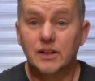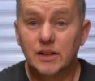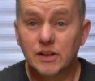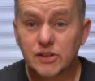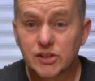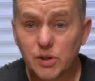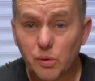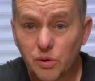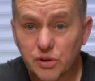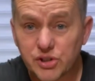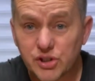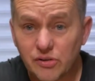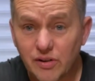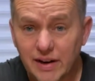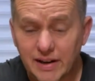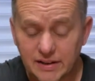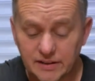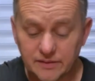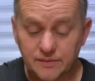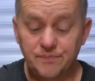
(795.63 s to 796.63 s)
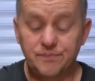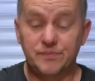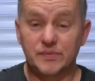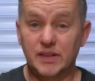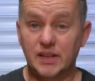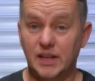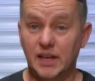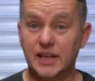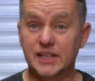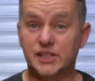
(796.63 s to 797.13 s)
So what do you reckon?
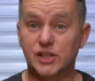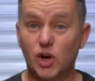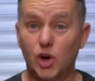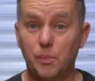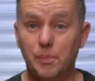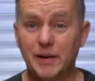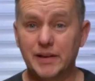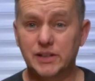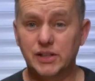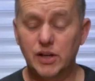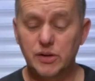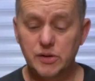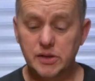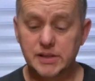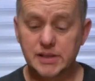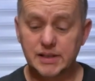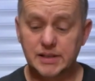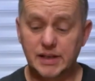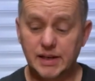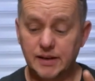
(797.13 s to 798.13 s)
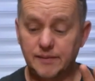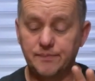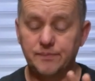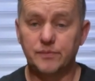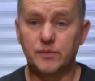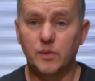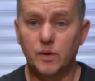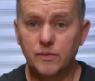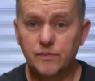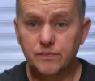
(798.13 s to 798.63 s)
It's not a bad unit, is it?
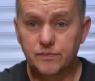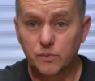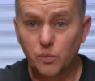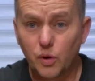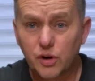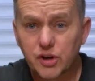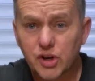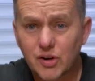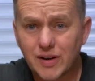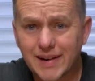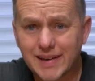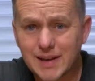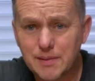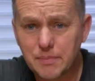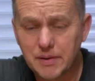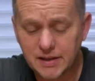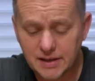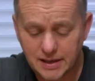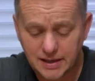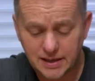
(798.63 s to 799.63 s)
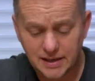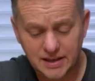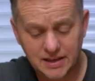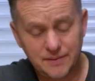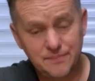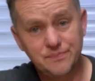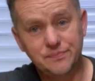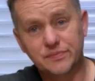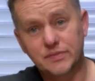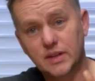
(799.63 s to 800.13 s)
What a cracking bit of
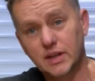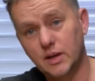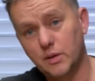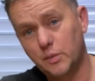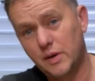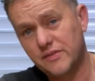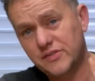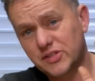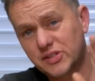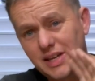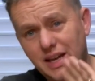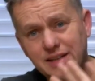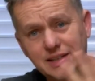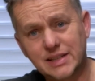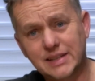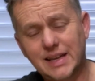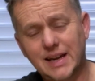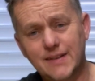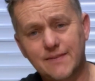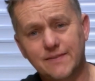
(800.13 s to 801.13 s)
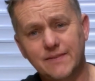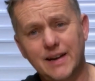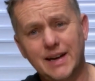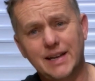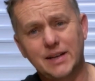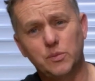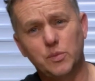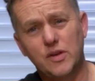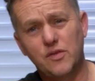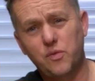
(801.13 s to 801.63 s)
kit. We've sanded that
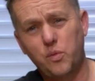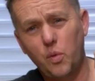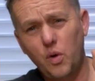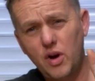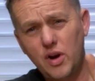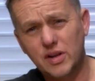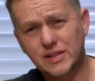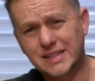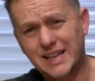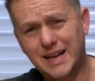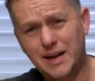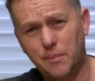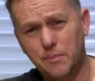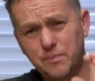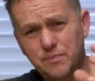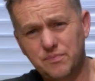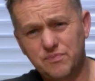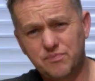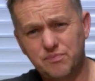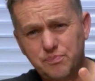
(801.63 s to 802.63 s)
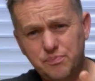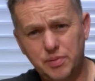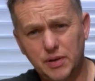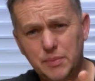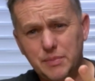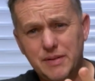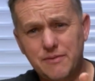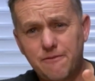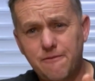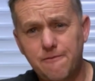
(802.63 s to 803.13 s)
van, we've worked that
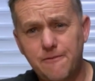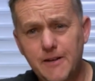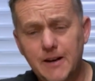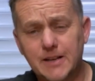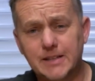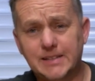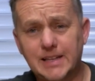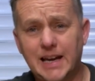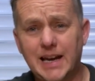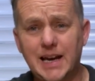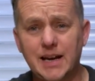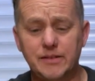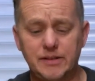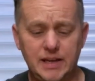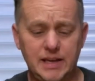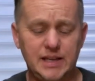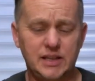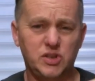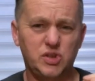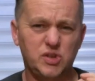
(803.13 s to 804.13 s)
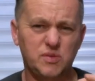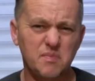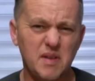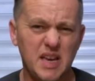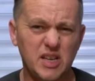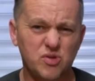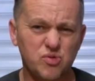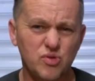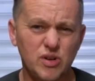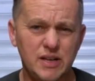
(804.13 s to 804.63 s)
blooming filler down.
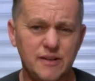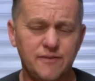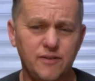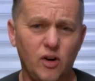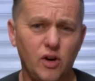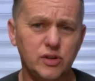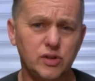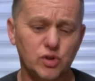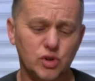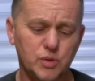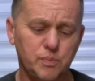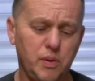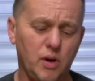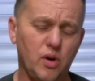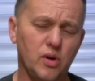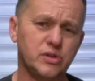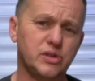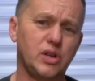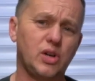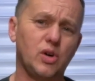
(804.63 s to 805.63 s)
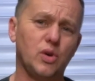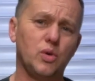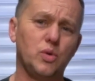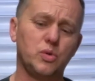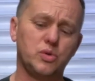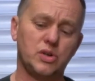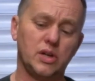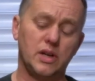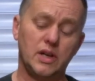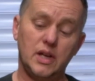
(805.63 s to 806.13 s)
It's really fine dust
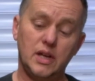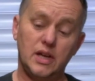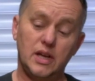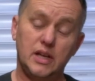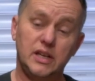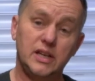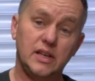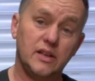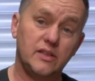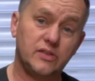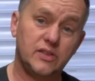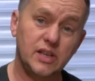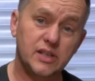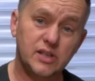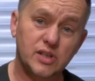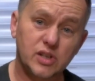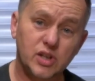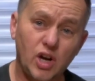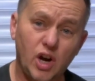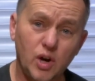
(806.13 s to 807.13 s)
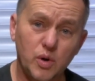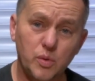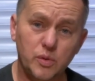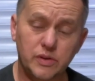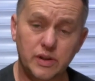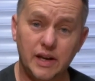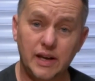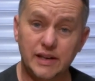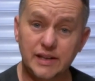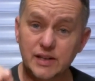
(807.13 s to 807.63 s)
particles. This is coated
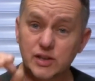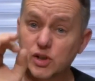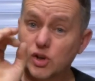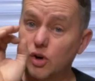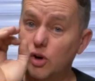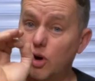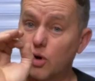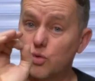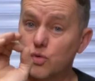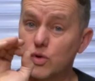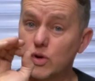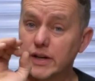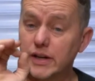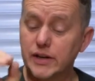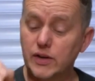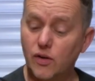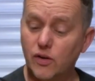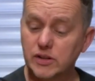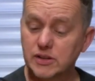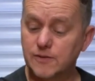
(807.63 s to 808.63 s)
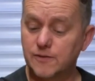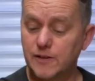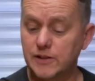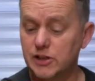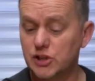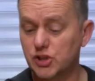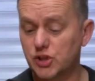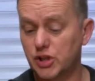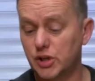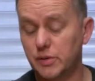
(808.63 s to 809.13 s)
with it, and it's got a really nice
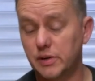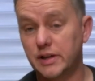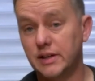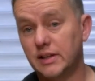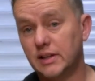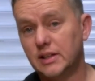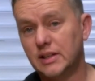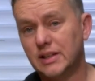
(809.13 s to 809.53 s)
finish to it.